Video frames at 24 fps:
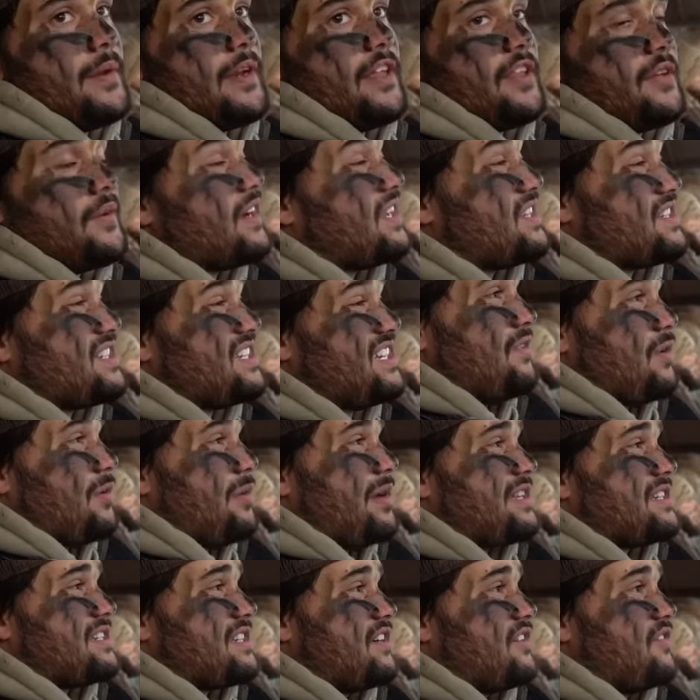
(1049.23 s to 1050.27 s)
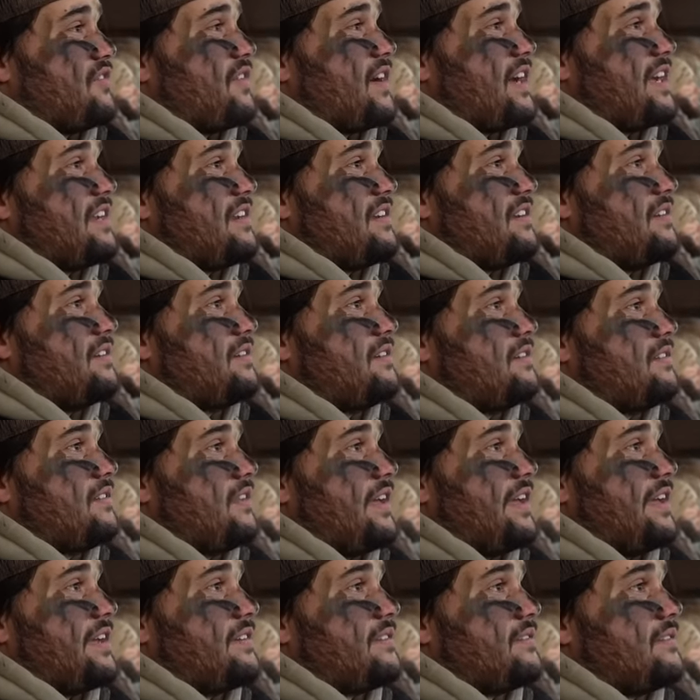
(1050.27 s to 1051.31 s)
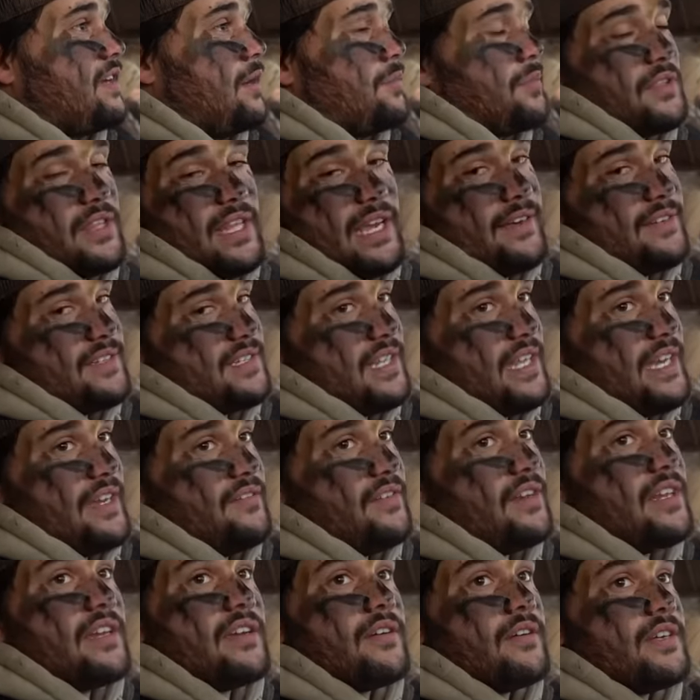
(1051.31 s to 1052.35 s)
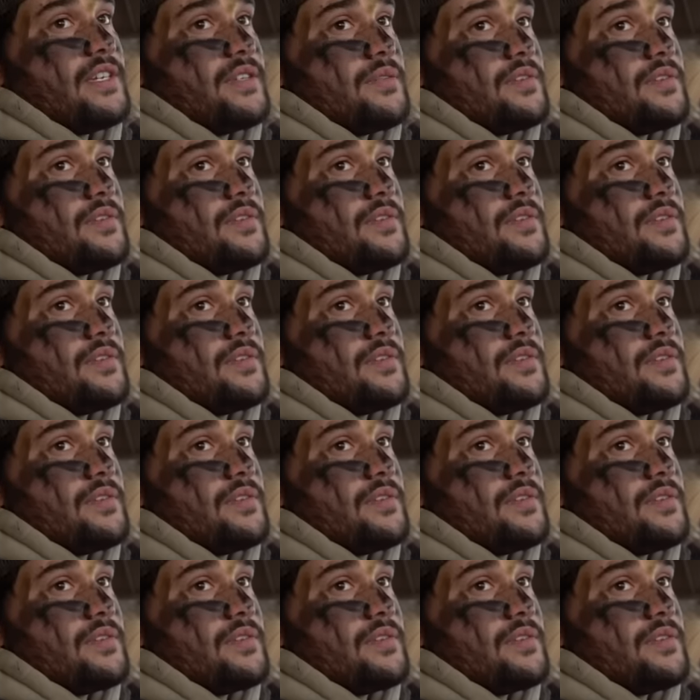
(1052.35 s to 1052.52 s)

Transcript: Otherwise, we basically are fighting like a couple thousand live decoys,